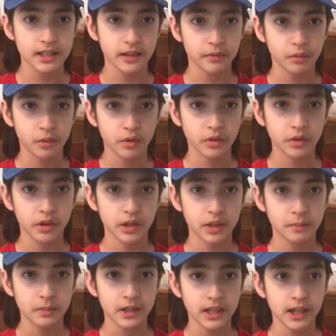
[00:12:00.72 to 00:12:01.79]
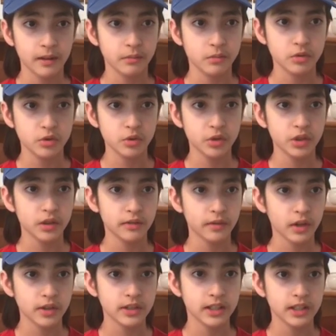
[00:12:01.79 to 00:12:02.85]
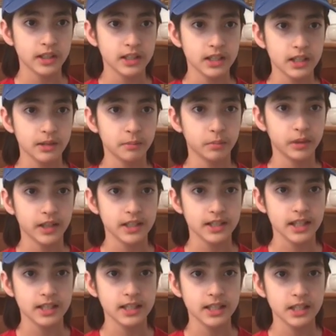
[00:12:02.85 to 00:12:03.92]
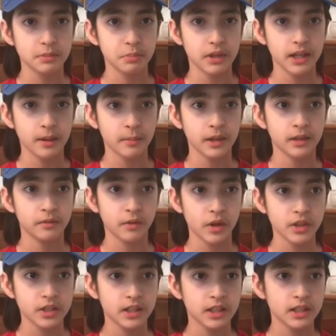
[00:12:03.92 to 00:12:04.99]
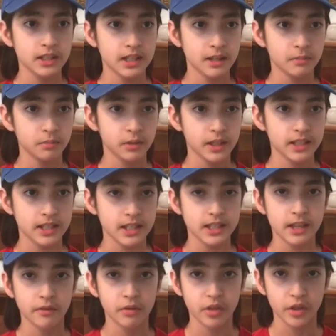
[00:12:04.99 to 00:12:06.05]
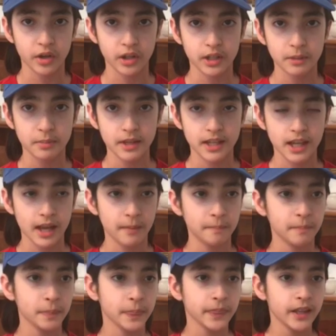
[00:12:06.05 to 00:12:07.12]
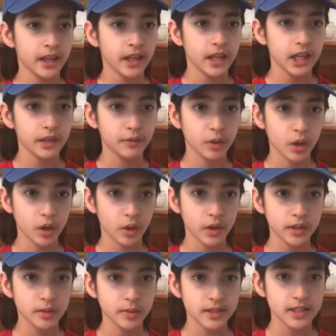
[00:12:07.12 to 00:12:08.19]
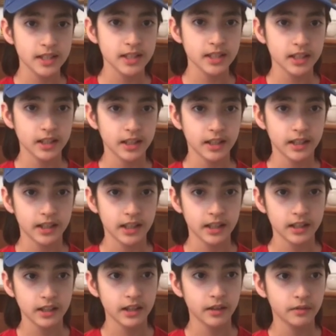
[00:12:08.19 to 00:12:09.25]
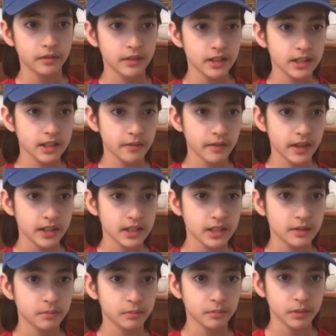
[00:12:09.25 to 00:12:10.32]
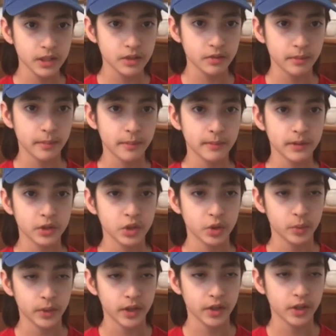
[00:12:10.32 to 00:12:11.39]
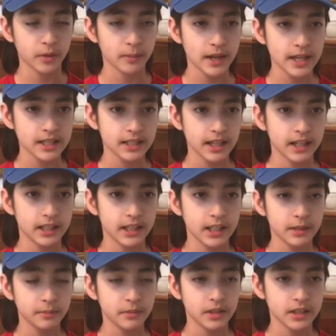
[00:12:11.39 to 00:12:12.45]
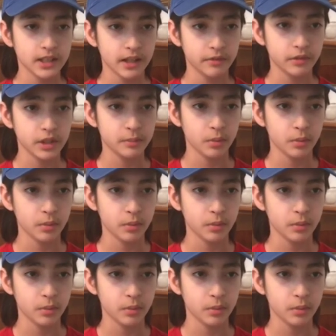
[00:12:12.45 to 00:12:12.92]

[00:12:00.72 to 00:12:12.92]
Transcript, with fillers: at 4:30 p.m., junior varsity team plays at 6 p.m., and varsity team plays at 7:30 p.m. If you're going to assist in any of these events, please remember to wear your mask and keep the safety